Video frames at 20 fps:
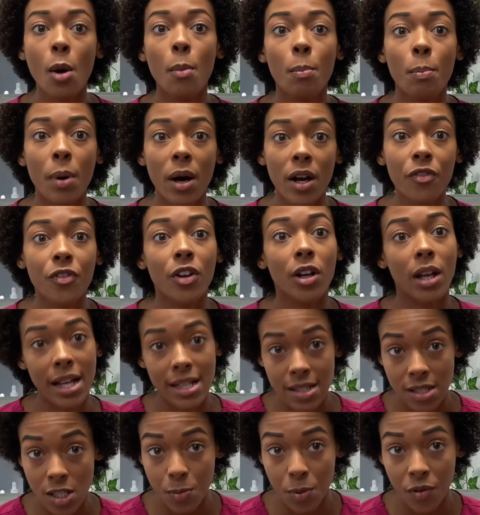but for
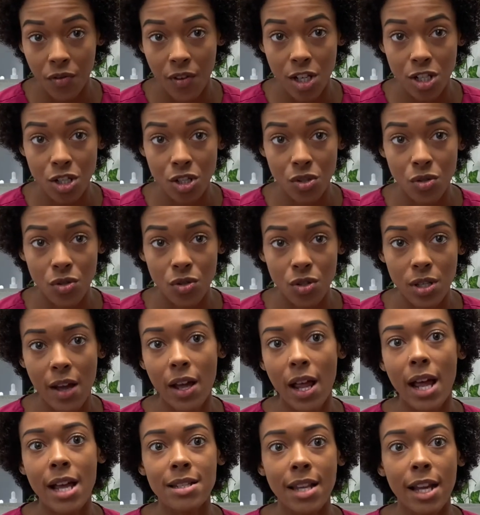licensed professionals
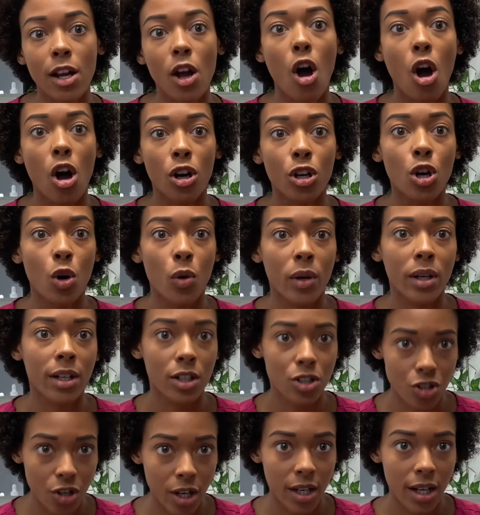as like ongoing
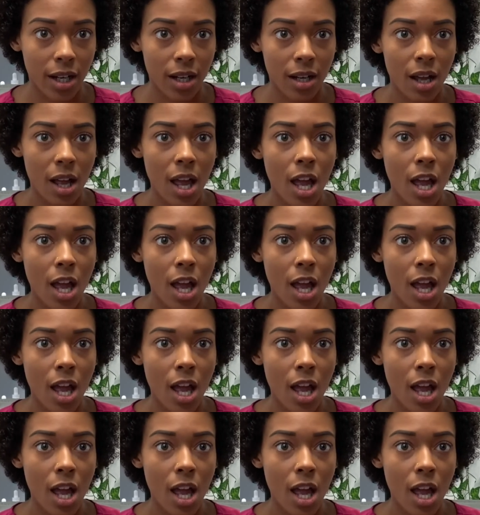training,